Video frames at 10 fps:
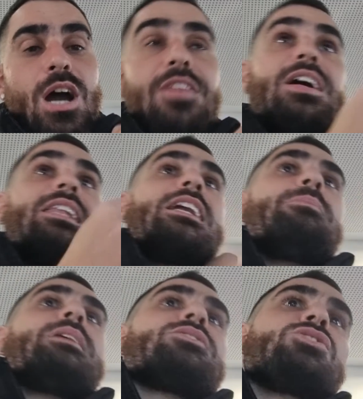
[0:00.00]
And they let
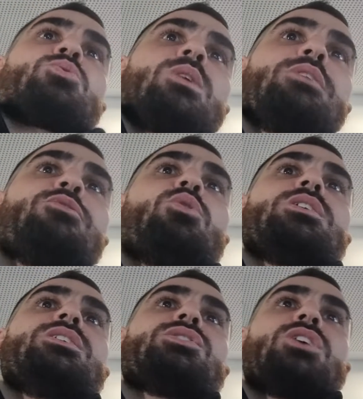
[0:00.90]
him get to 24
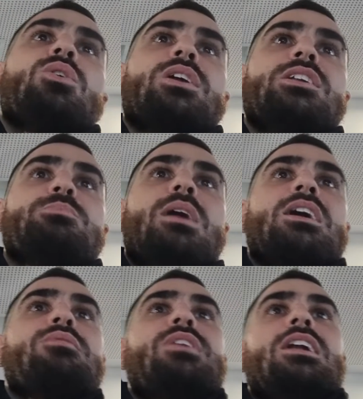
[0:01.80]
years old and his
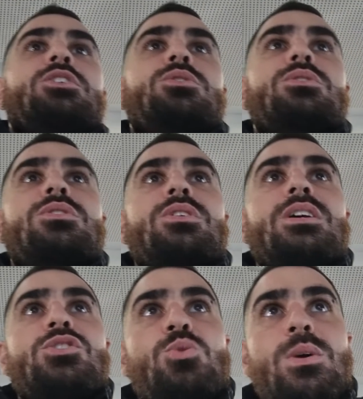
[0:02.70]
market value
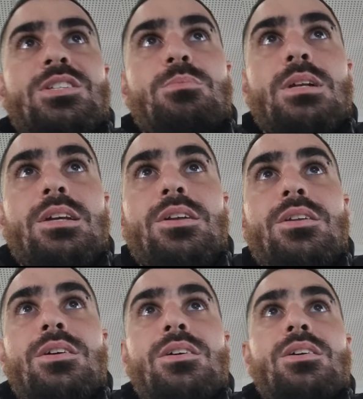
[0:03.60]
is 20 million.